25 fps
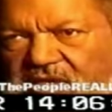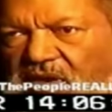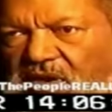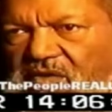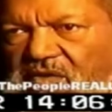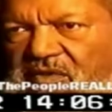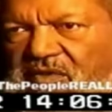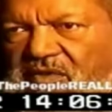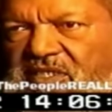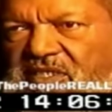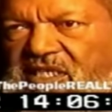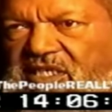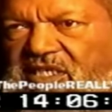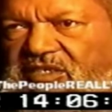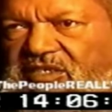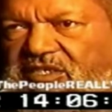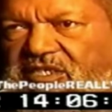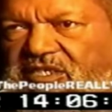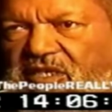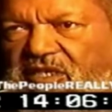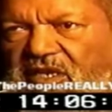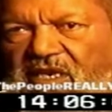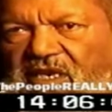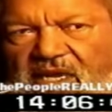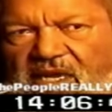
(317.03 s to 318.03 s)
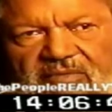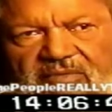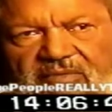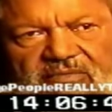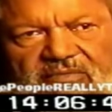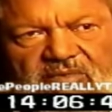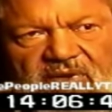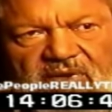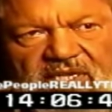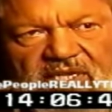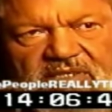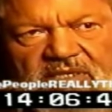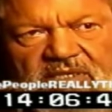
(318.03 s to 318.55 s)
Go kiss your loved
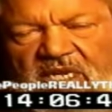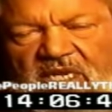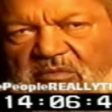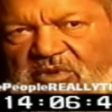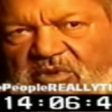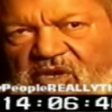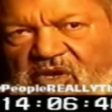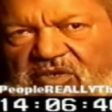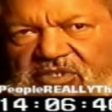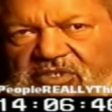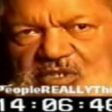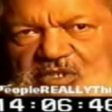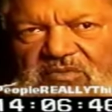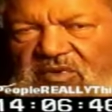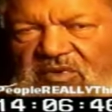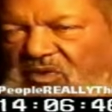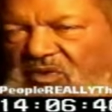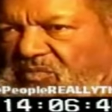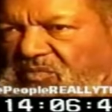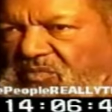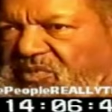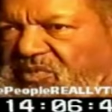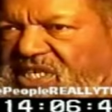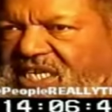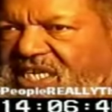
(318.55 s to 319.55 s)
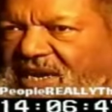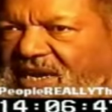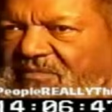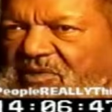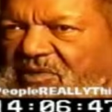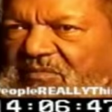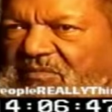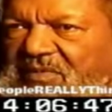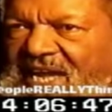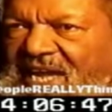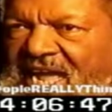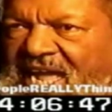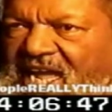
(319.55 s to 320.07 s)
ones, cause you won't be
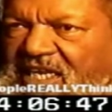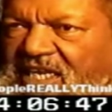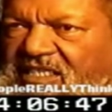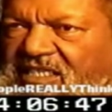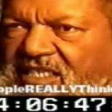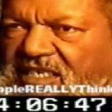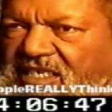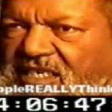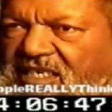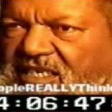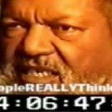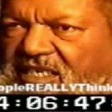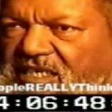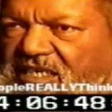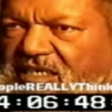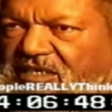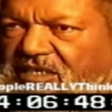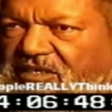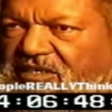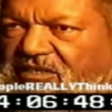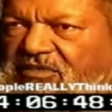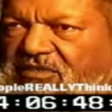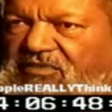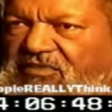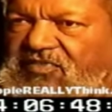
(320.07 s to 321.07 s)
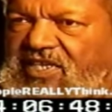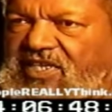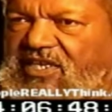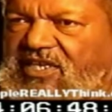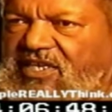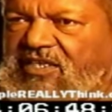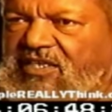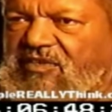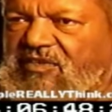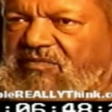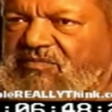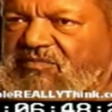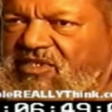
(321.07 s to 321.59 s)
coming back. Do you
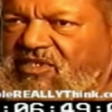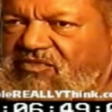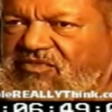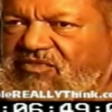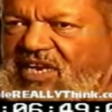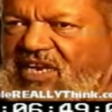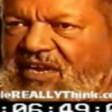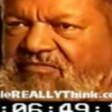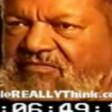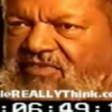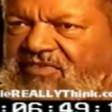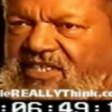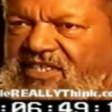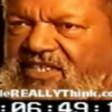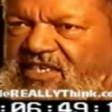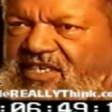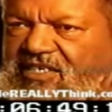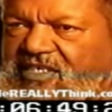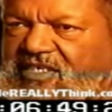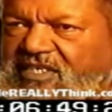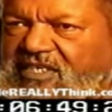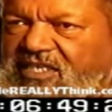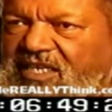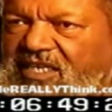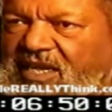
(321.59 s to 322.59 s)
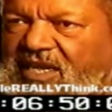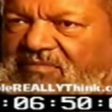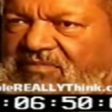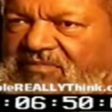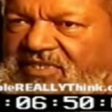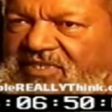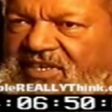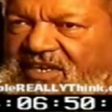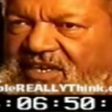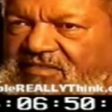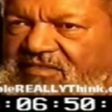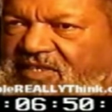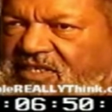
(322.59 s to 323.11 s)
think you'd be drafted into the armed
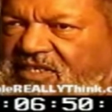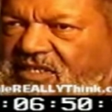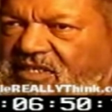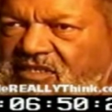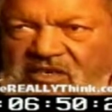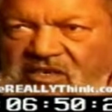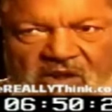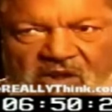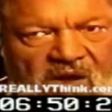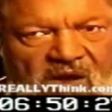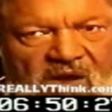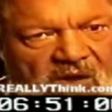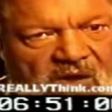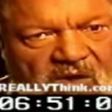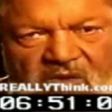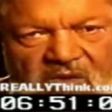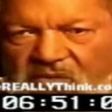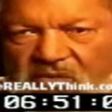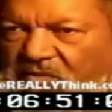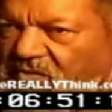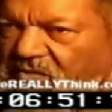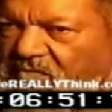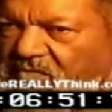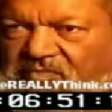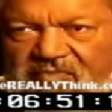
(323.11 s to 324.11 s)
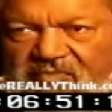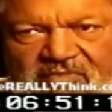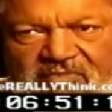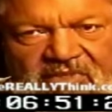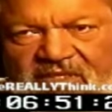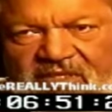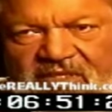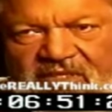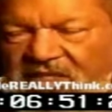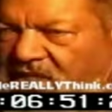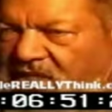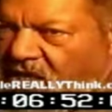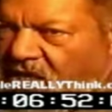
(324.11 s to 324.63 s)
services? No.
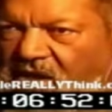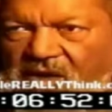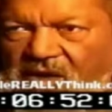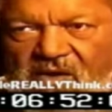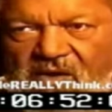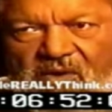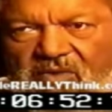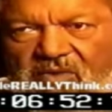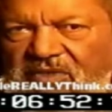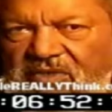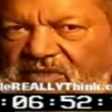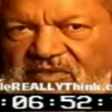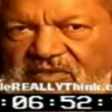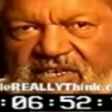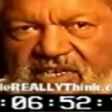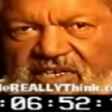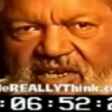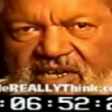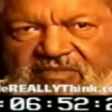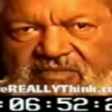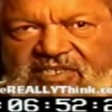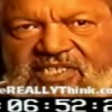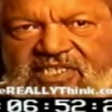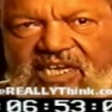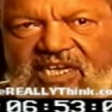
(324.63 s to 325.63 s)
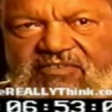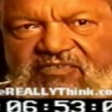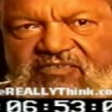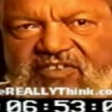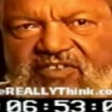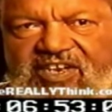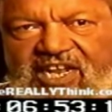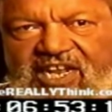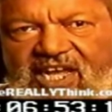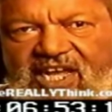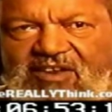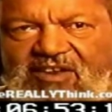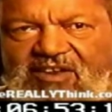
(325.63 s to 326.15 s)
No, you would never stand for
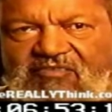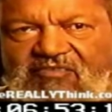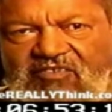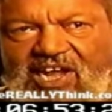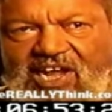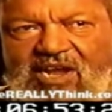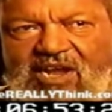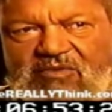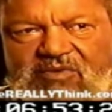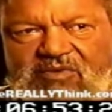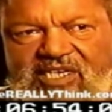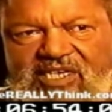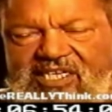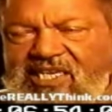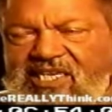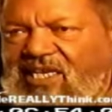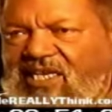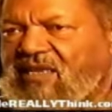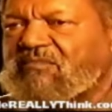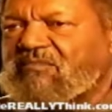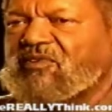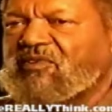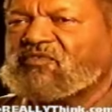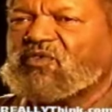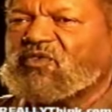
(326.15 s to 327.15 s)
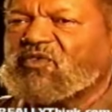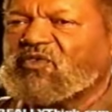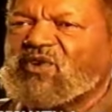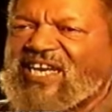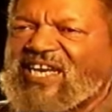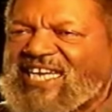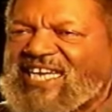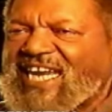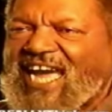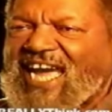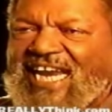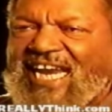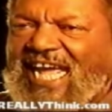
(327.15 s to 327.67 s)
that. In fact, we'd kill him before he
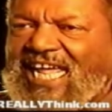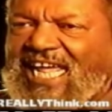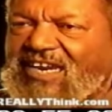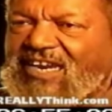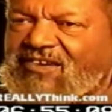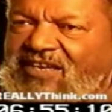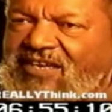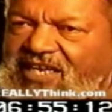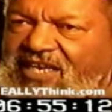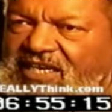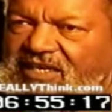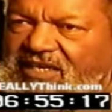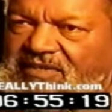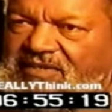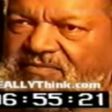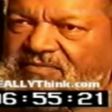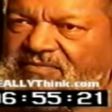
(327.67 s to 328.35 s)
got out of here.